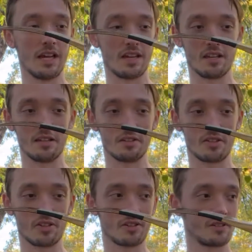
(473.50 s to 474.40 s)
And
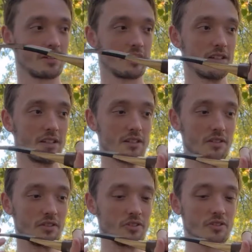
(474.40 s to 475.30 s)
it
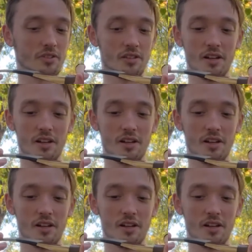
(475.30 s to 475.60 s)
is